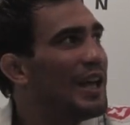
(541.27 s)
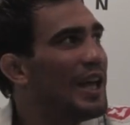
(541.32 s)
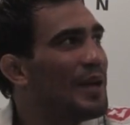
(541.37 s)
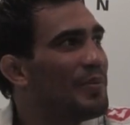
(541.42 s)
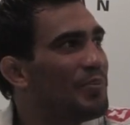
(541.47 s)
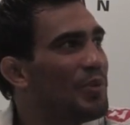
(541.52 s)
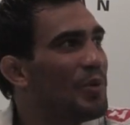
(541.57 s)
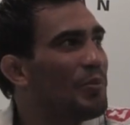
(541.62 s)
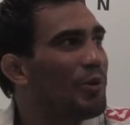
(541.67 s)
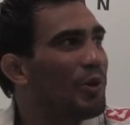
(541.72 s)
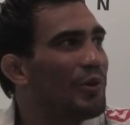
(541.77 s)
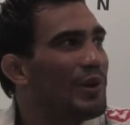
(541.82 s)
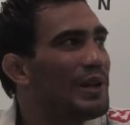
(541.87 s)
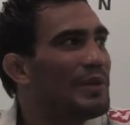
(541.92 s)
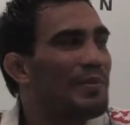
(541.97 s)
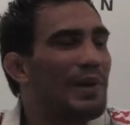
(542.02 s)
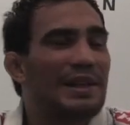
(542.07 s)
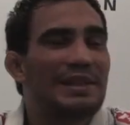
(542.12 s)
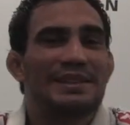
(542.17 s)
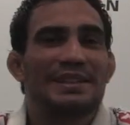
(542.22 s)
and prepare
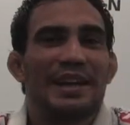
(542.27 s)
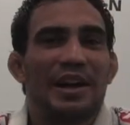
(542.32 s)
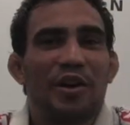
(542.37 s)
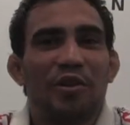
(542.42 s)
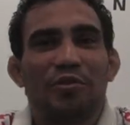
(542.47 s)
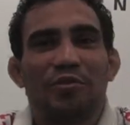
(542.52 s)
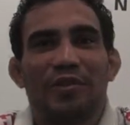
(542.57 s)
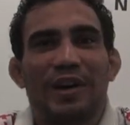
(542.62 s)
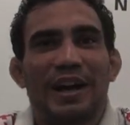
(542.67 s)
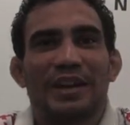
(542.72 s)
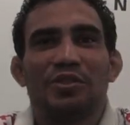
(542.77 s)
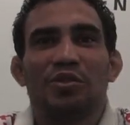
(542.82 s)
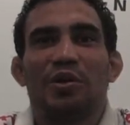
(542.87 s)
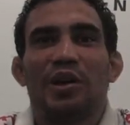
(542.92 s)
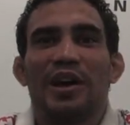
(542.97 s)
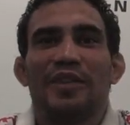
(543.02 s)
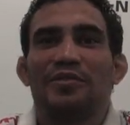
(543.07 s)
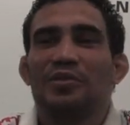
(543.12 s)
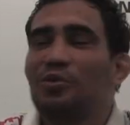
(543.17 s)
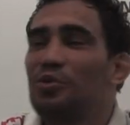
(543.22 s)
myself, I don't
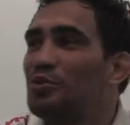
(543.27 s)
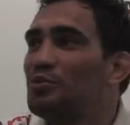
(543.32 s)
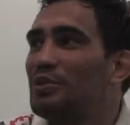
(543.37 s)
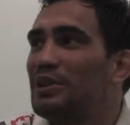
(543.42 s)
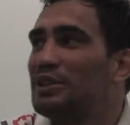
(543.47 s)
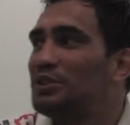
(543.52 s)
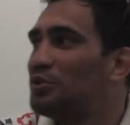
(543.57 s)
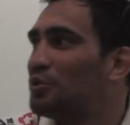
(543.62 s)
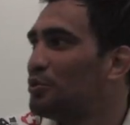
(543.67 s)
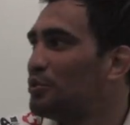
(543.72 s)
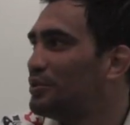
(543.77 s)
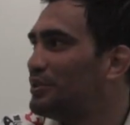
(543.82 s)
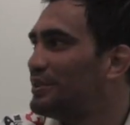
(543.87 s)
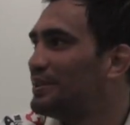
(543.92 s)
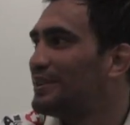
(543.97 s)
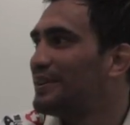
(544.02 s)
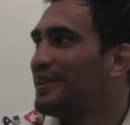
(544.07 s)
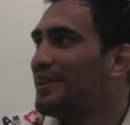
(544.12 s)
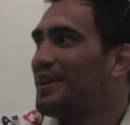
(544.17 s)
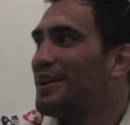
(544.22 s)
have good results.